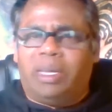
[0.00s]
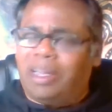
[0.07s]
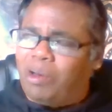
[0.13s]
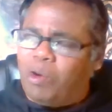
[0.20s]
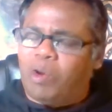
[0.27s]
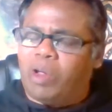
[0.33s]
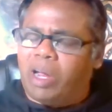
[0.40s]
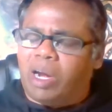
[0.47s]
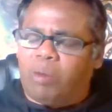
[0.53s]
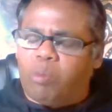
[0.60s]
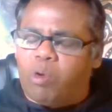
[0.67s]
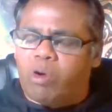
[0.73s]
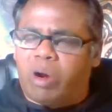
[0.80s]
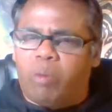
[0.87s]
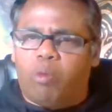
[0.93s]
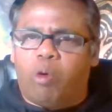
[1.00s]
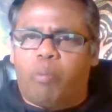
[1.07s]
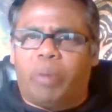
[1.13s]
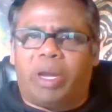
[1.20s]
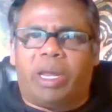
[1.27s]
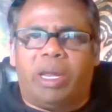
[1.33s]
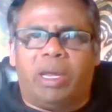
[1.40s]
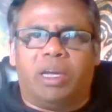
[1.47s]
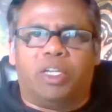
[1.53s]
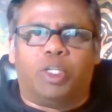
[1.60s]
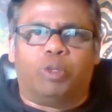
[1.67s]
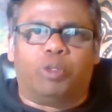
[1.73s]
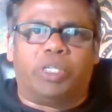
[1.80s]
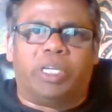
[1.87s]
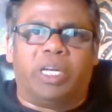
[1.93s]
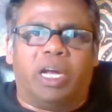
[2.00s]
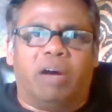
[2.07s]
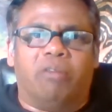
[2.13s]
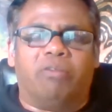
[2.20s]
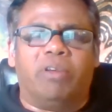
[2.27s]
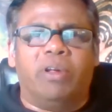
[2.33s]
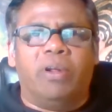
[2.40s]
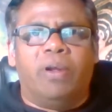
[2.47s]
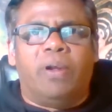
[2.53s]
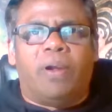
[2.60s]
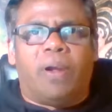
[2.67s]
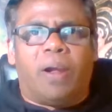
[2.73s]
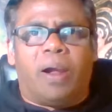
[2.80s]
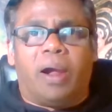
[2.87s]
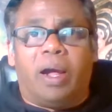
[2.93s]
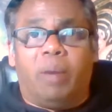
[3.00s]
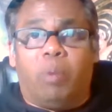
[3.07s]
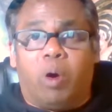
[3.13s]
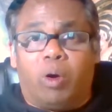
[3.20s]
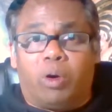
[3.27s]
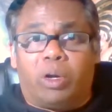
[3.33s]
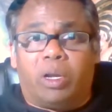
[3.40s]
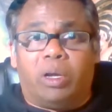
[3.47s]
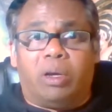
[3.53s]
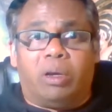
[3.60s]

They're going to get more and more picky and choosy now about